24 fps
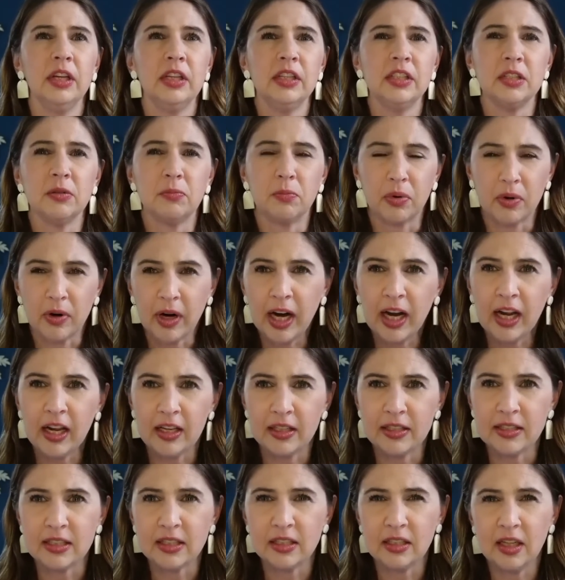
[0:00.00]
to pray
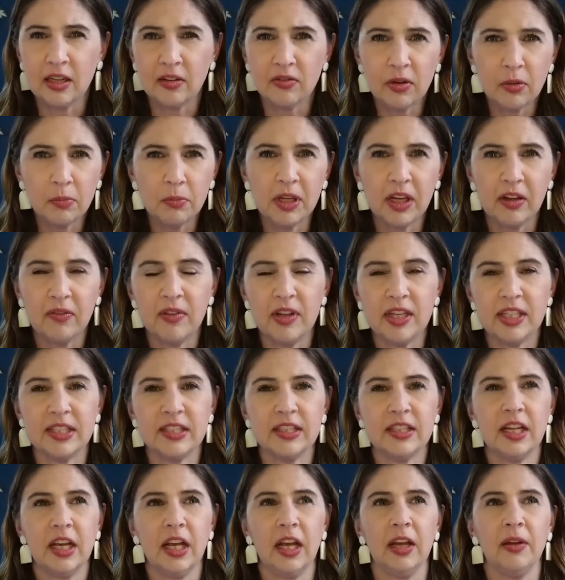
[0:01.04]
and deliver me of this
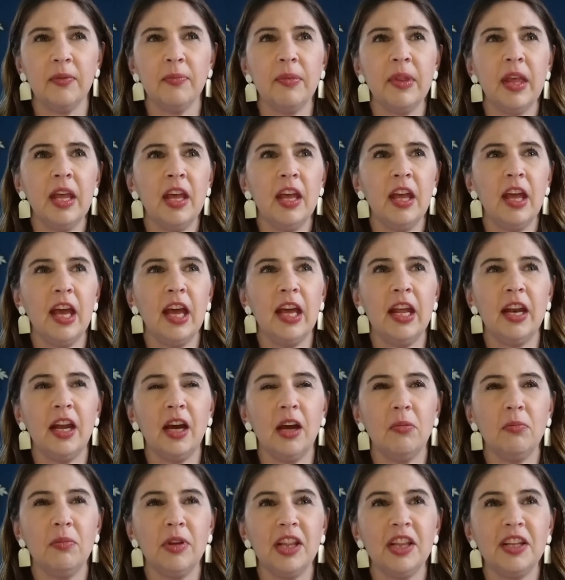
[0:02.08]
thing? And
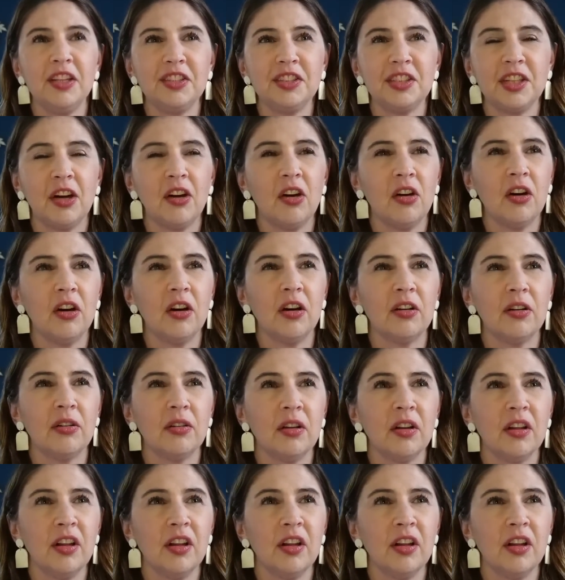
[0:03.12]
I'm in the shower.